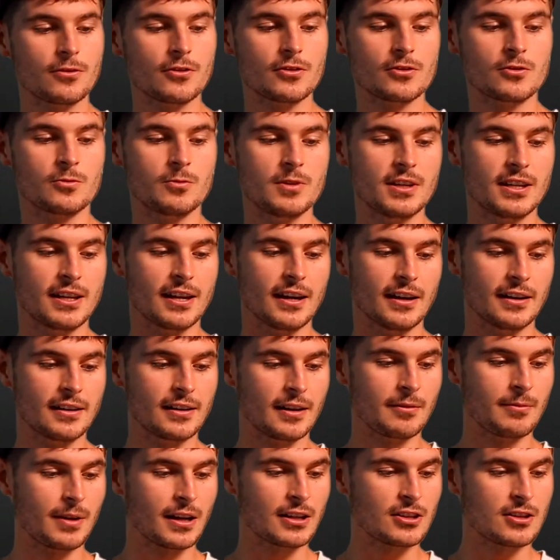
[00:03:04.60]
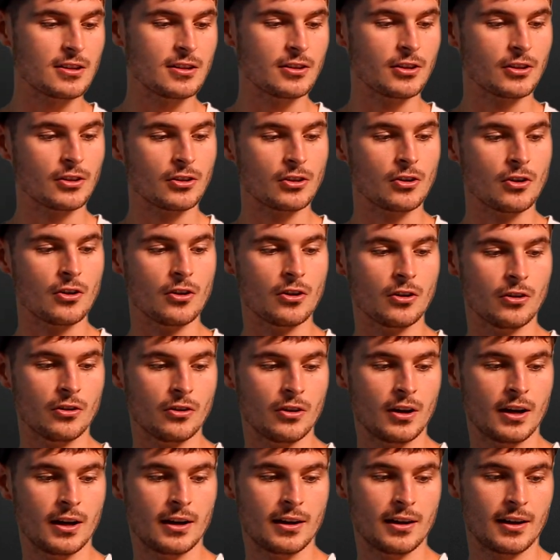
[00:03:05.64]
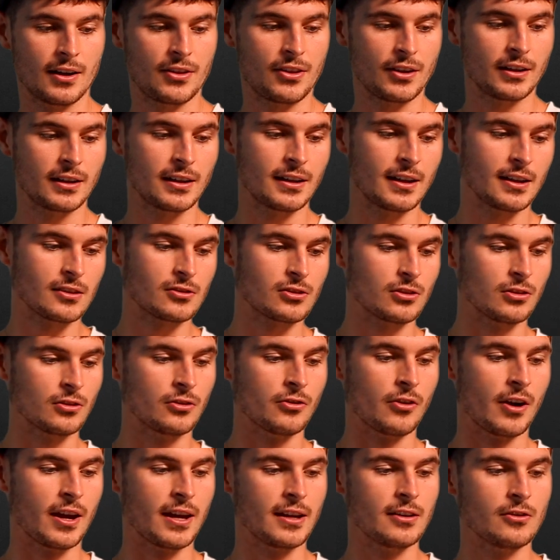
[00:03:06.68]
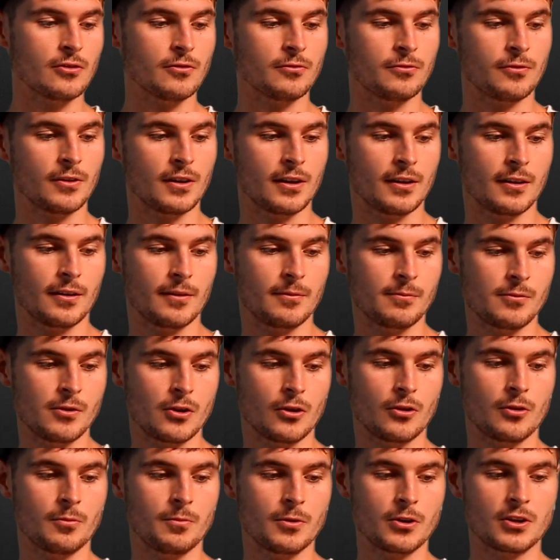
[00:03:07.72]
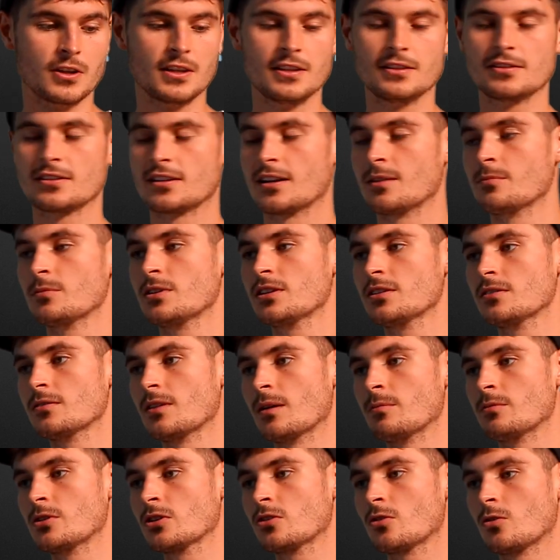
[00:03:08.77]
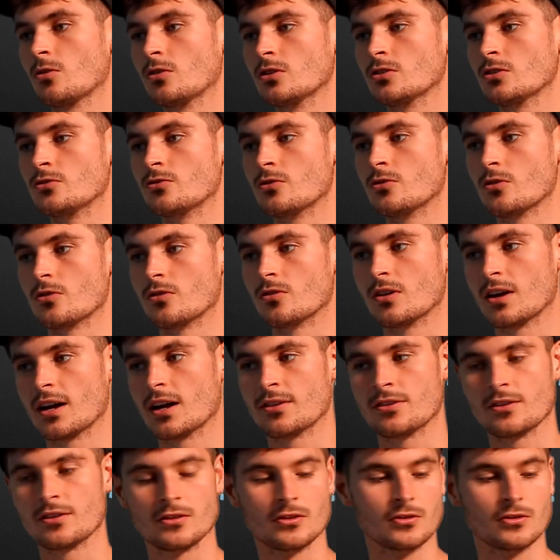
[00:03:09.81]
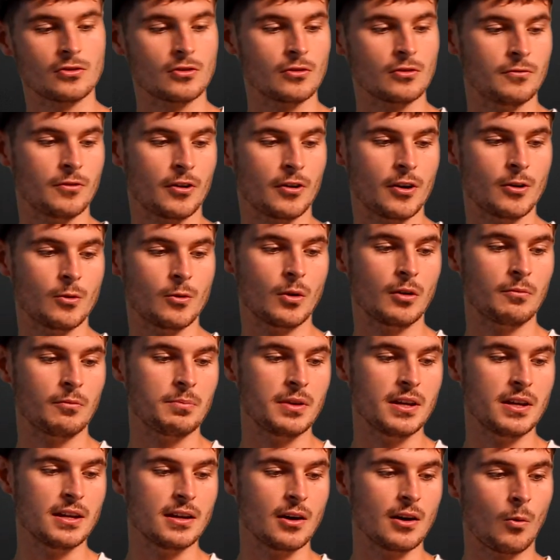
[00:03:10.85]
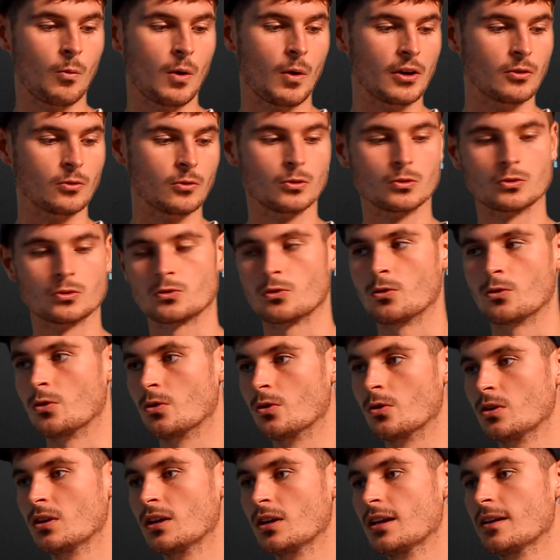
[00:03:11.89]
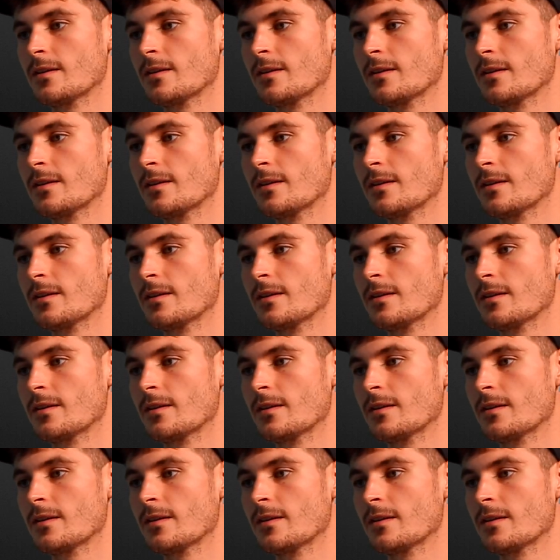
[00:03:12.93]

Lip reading: for this weekend. I'm actually going to go, I think, against the grain of the bookies, and I'm gonna call a draw. I think this could very well be a 1-1 draw